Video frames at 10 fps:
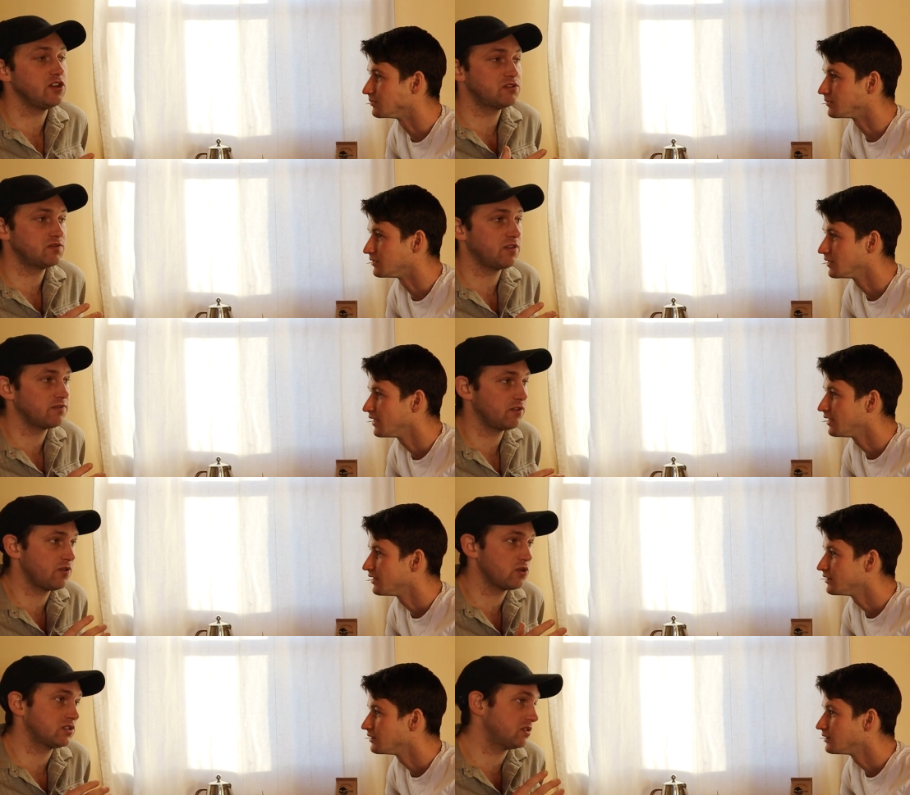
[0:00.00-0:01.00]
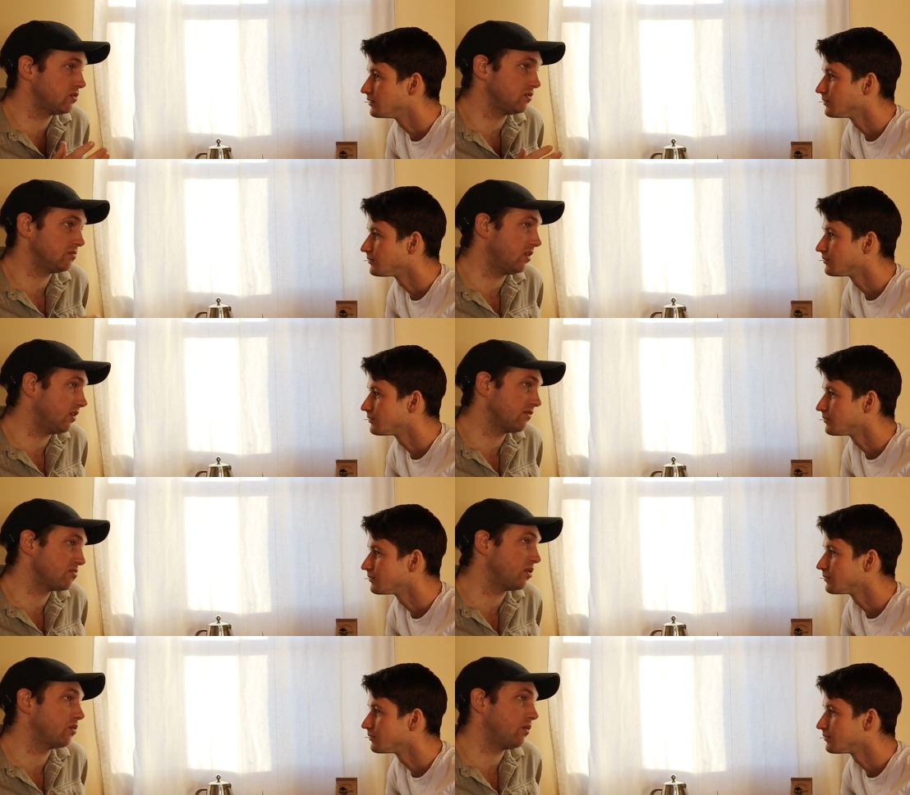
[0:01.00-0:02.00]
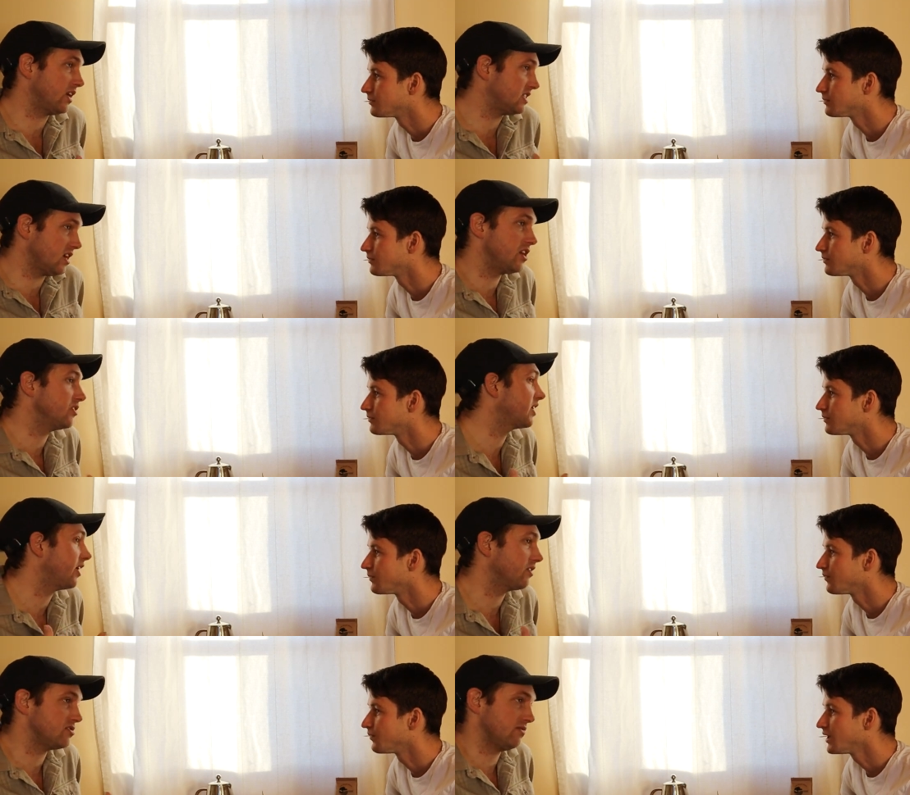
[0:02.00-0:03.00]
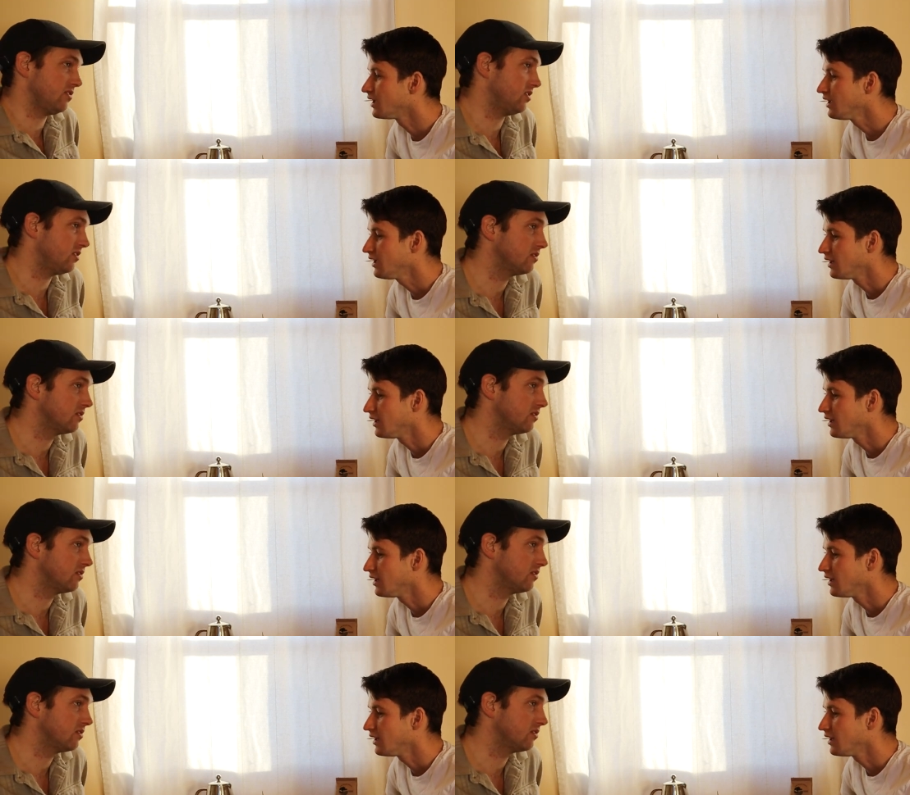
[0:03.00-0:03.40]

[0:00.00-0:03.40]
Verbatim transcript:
Speaker 1: and, just for, for folks who aren't familiar, what is the undercarriage of a